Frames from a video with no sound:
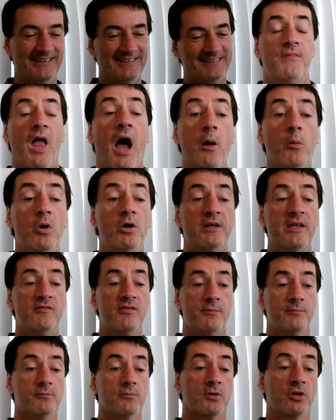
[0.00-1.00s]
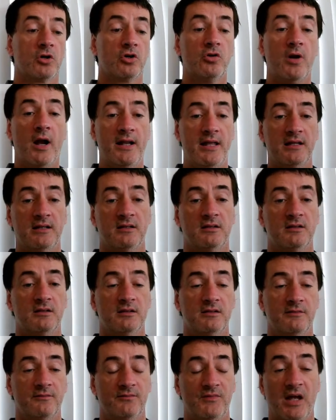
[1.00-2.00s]
I will give him credit.
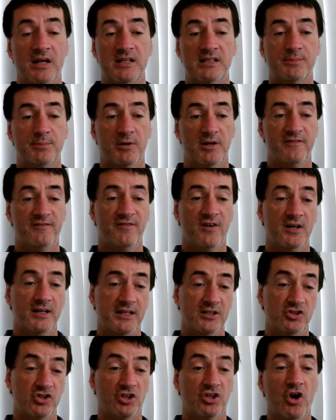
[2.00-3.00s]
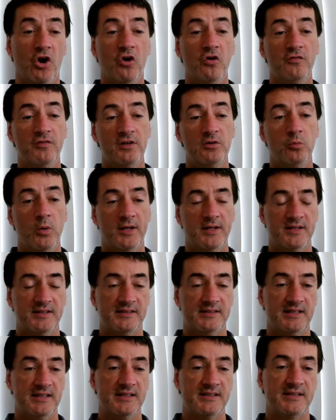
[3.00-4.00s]
That is pretty funny. Jacovid
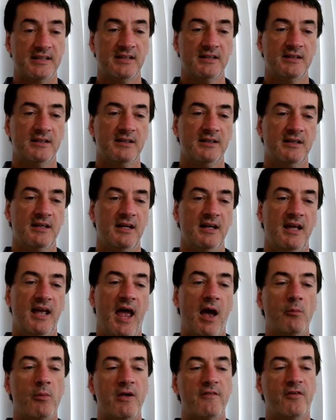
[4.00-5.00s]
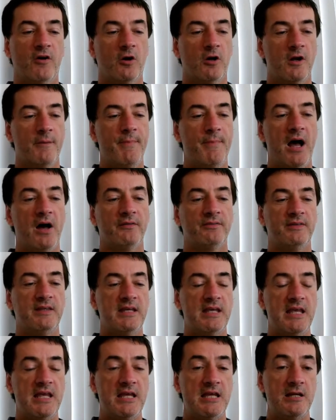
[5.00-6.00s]
witnesses. And we've heard about
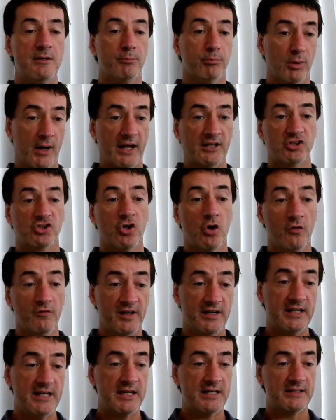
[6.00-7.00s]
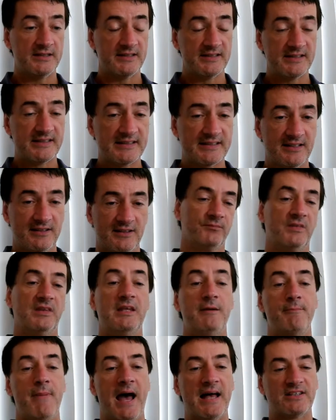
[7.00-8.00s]
the branch COVIDians, the
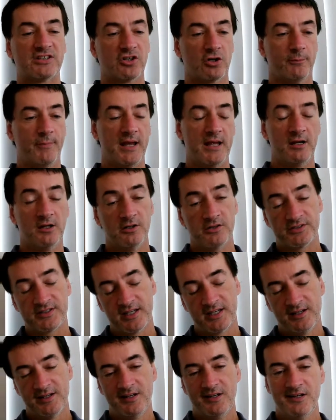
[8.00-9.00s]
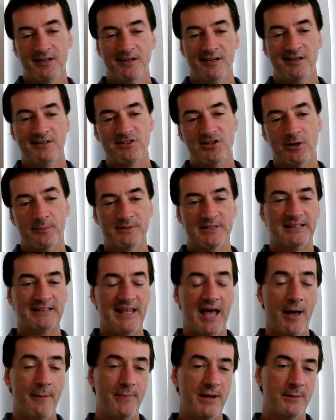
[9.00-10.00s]
masquerbaders, terms like
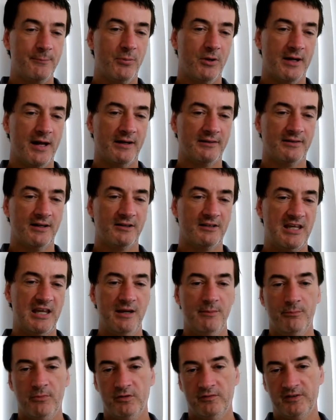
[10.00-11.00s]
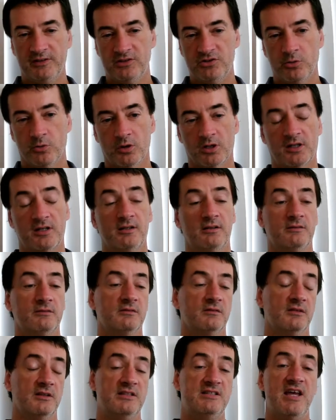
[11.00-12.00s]
that being put out there. Keep moving, dork.
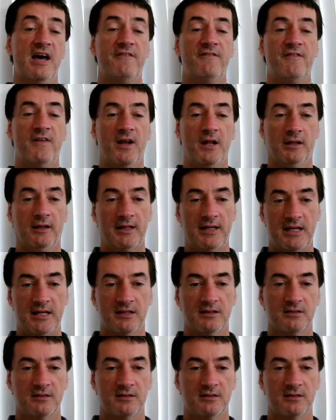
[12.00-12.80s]
Definitely